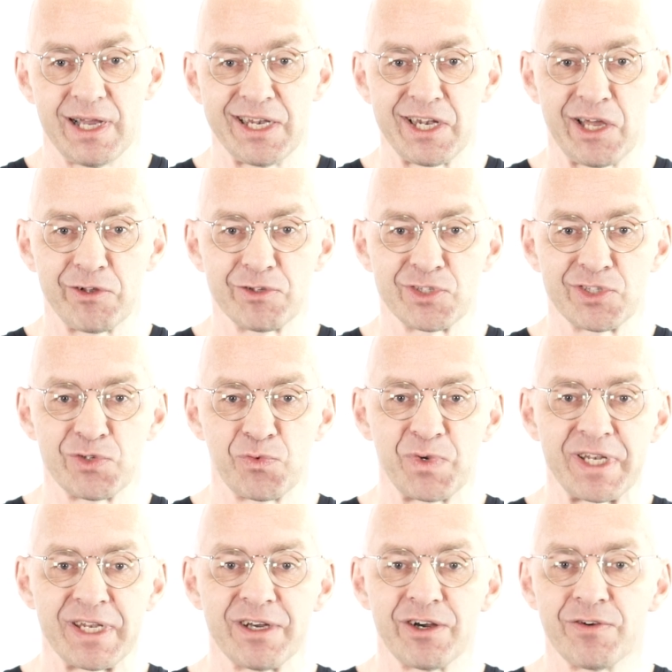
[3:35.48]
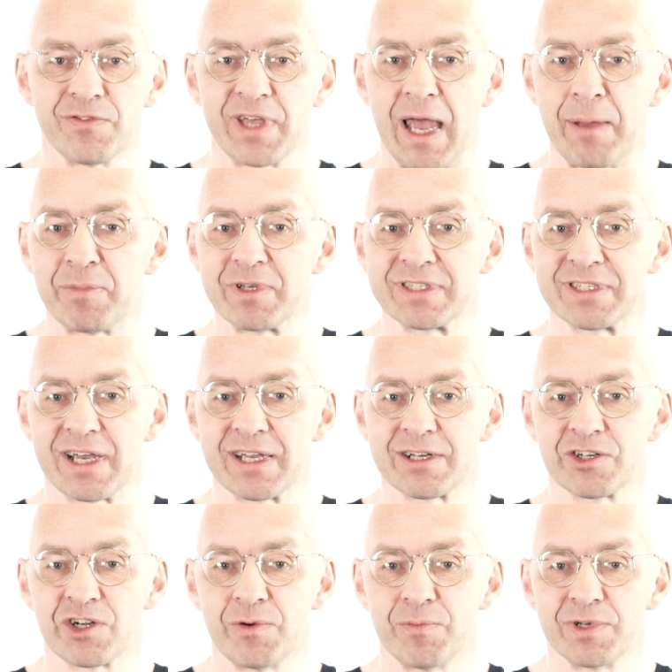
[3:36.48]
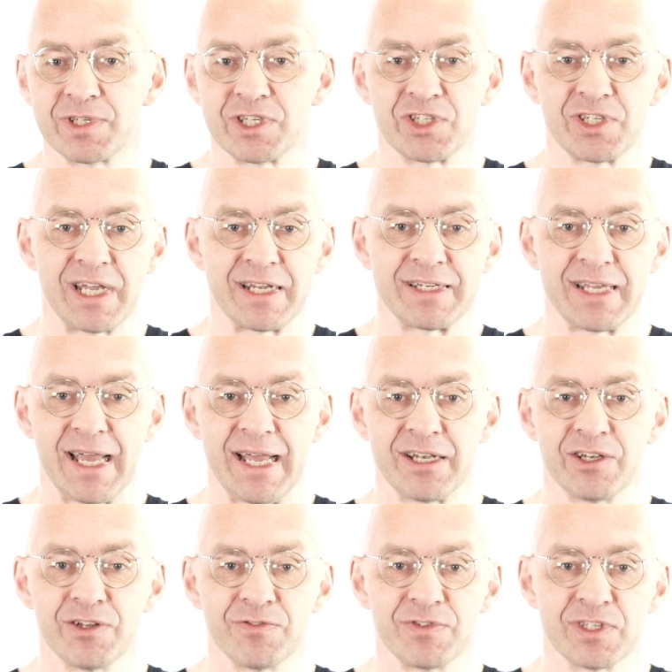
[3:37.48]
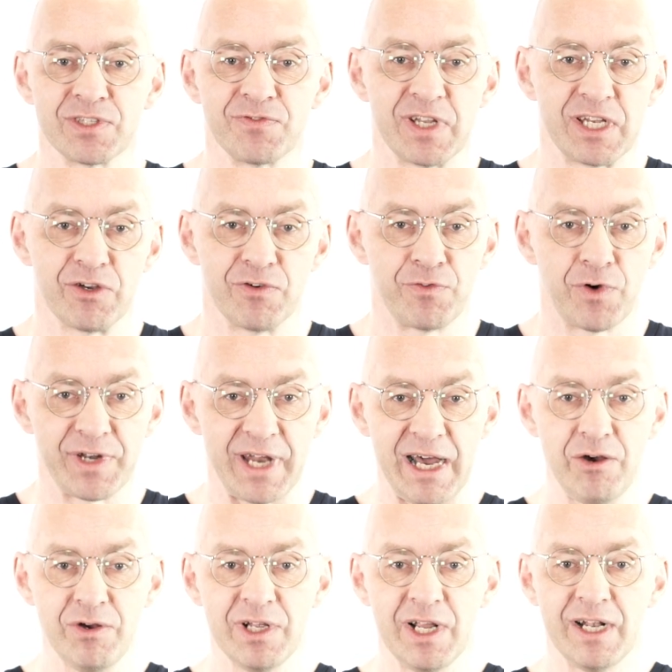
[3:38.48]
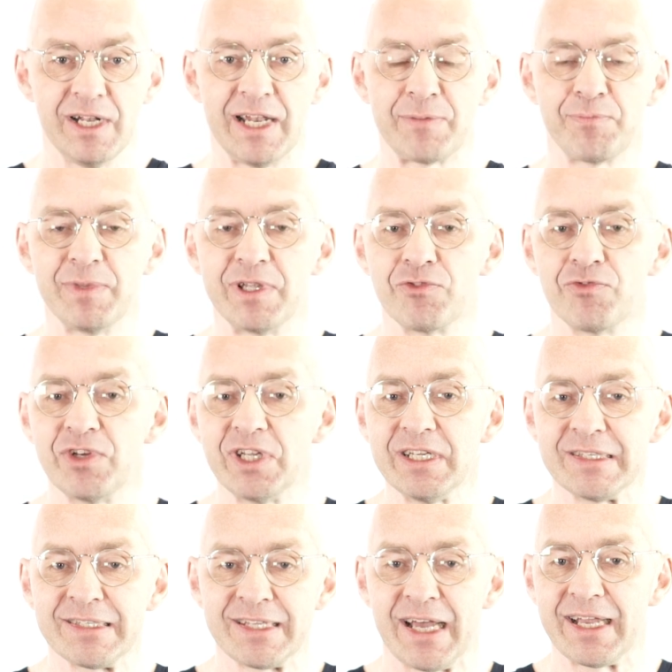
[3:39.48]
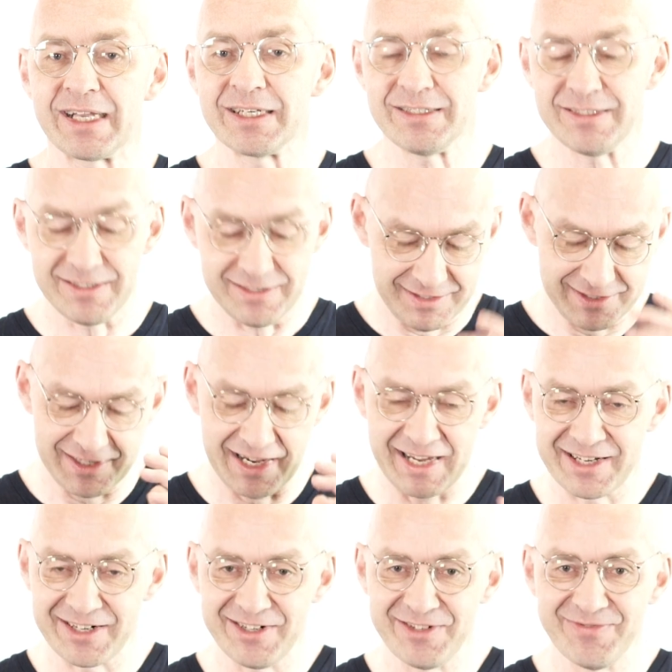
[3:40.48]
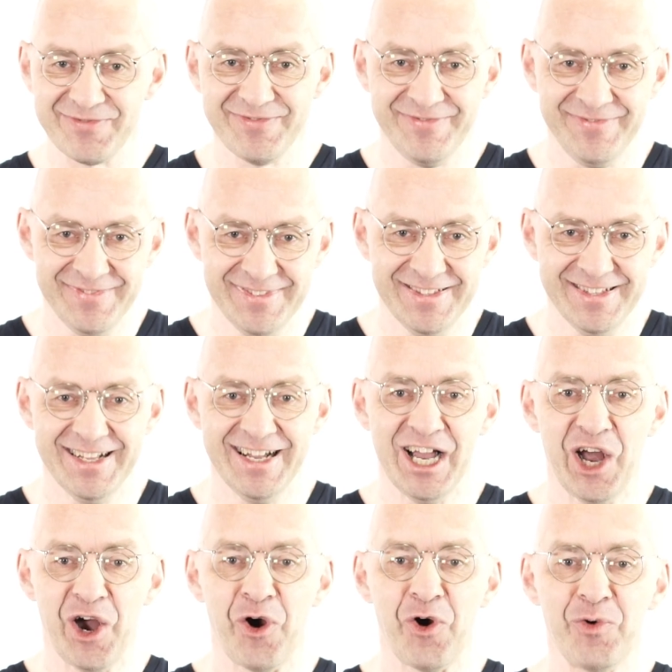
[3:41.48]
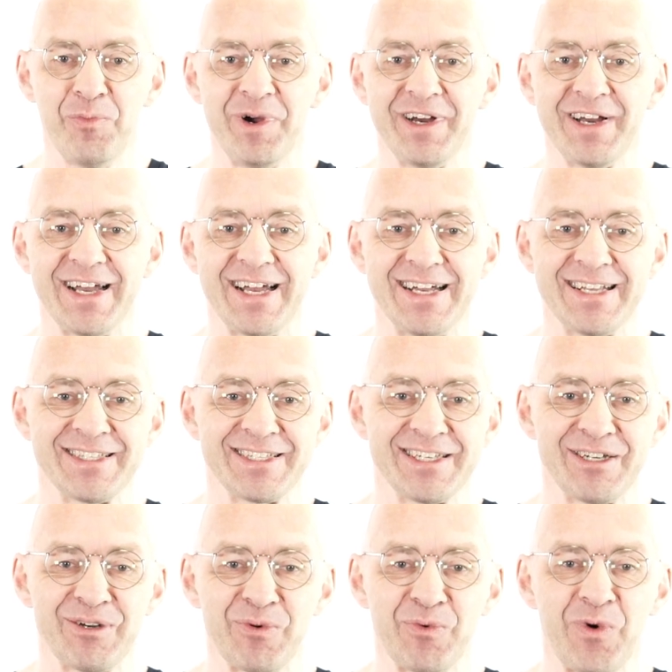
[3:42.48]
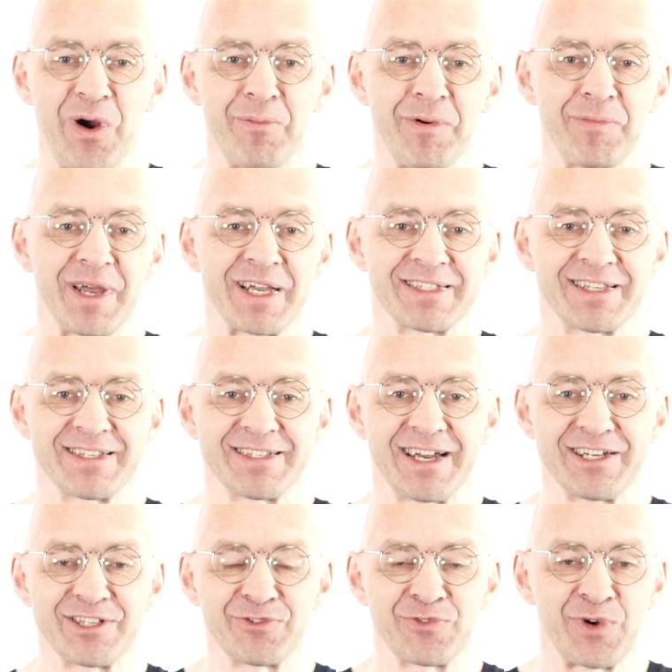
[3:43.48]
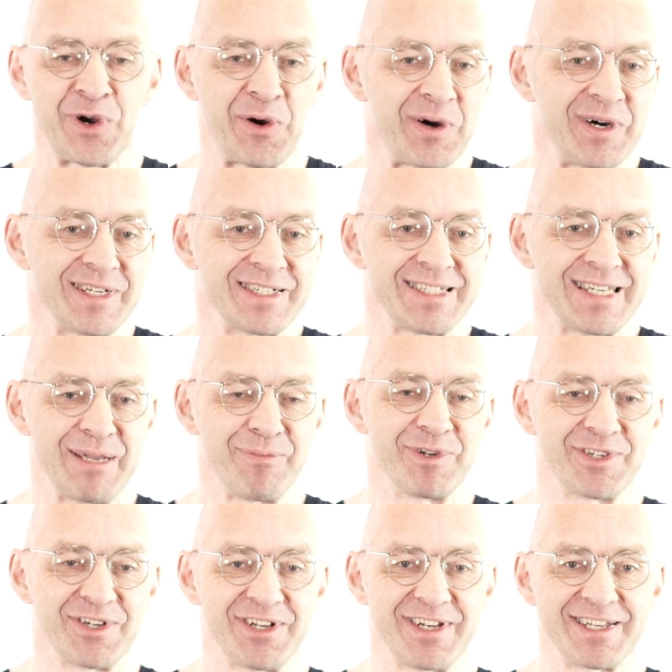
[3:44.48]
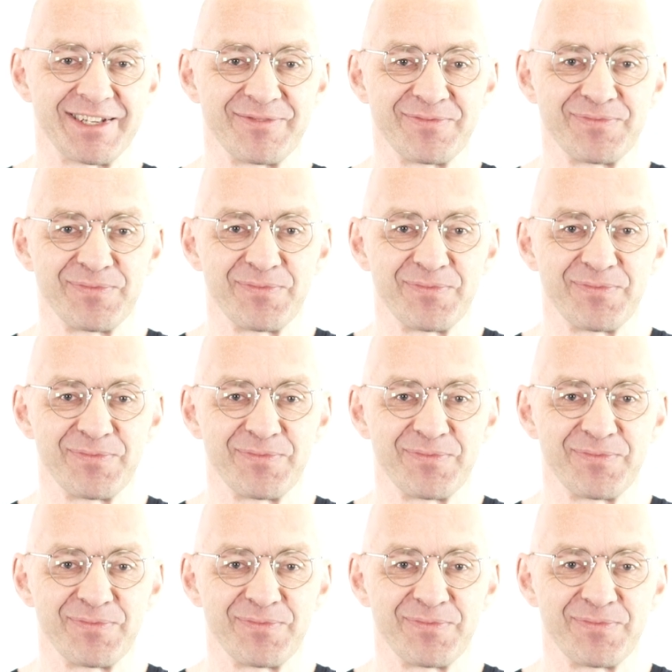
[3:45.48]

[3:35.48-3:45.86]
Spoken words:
I'll announce the winner of the epicycle competition at the end of this video. For now, let me recycle Homer as a warm-up exercise for our table turning.